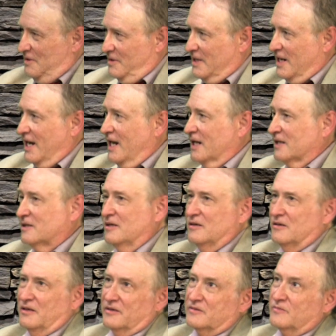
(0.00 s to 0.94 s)
you're
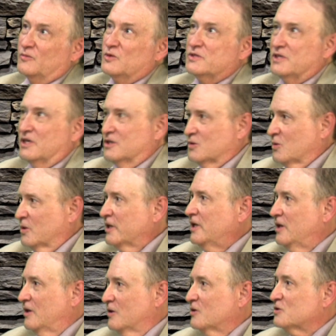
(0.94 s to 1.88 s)
acting, like we'll say
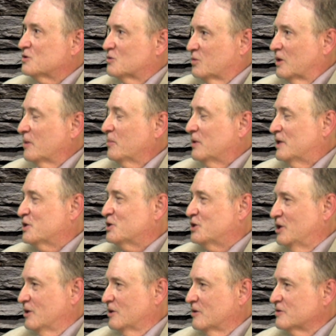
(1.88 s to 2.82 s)
20
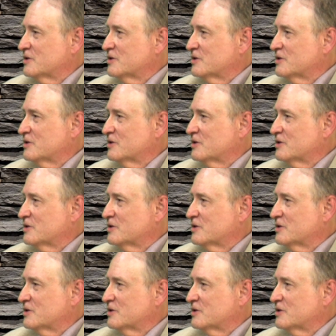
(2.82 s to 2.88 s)
plus years.